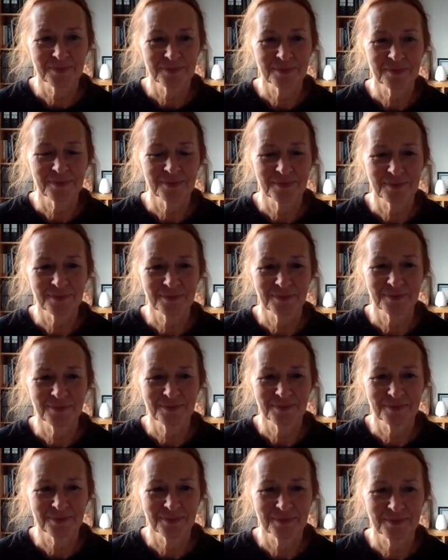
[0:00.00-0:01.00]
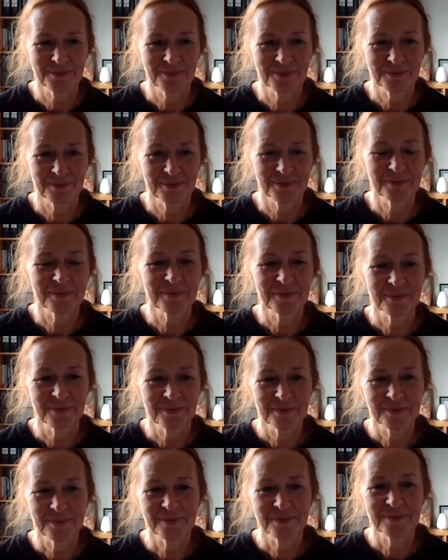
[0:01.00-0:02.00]

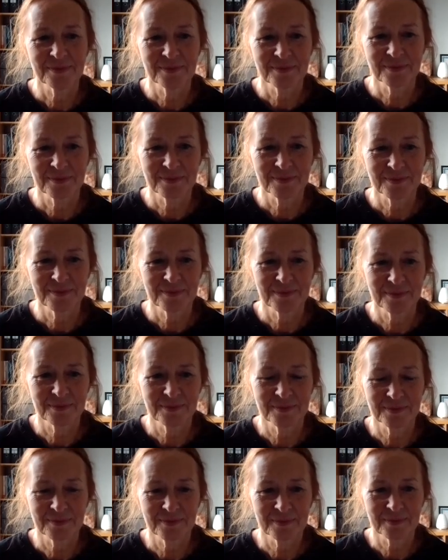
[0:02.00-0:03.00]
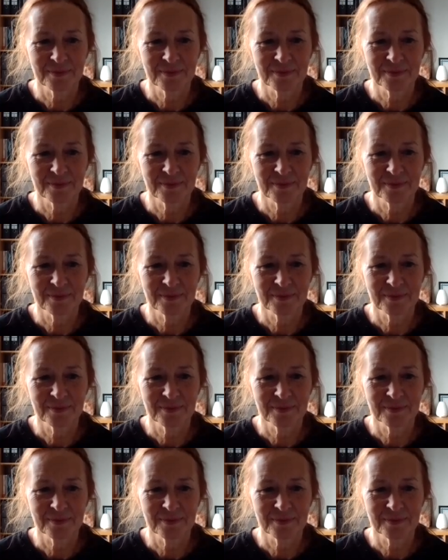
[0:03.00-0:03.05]
[no speech]